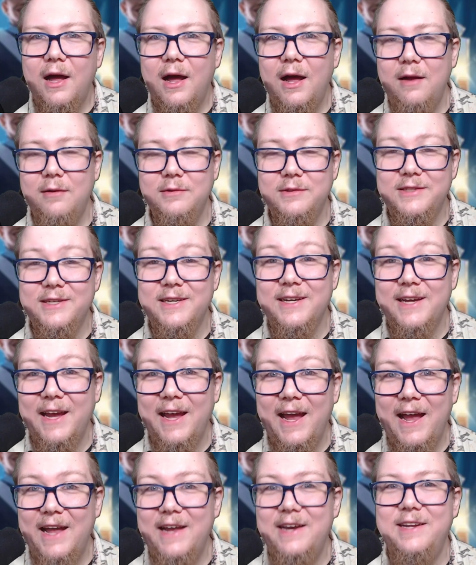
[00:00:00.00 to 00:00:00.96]
I will take
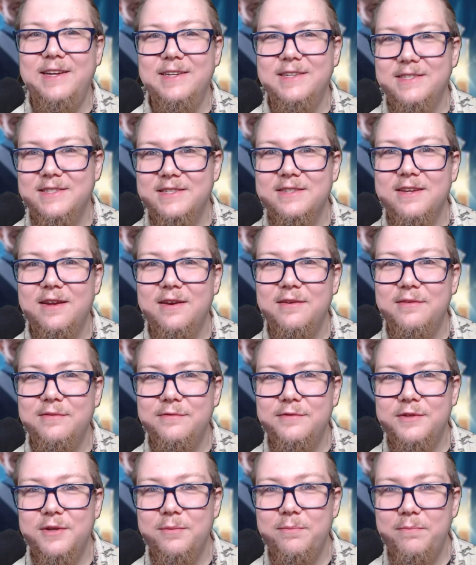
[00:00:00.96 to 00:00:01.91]
any
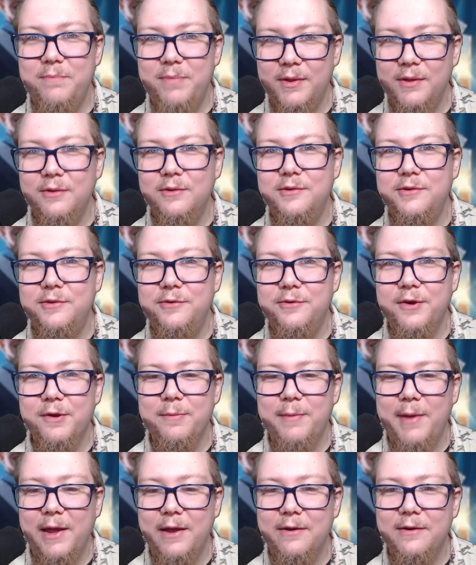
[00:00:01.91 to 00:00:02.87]
incentive to build new
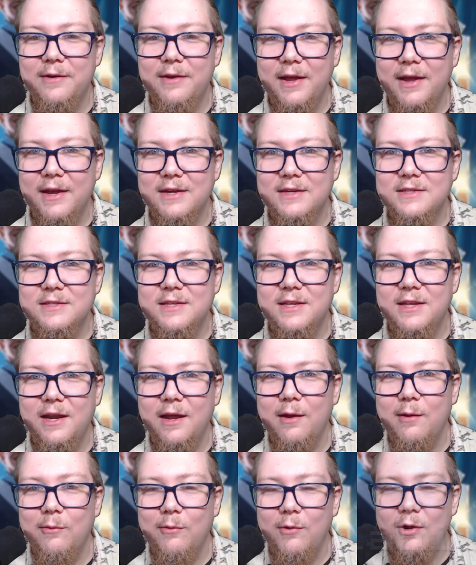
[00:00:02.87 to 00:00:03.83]
commander decks that
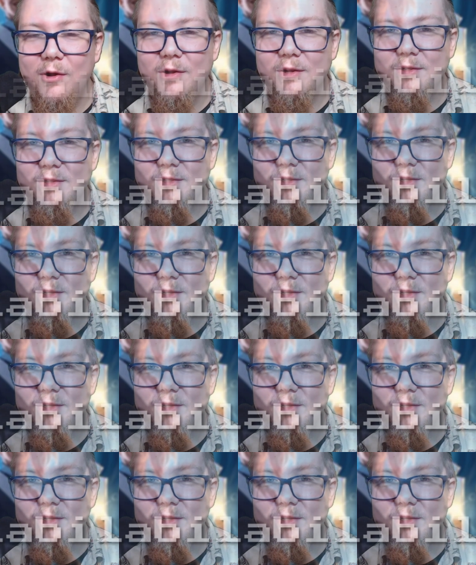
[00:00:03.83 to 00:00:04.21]
I want.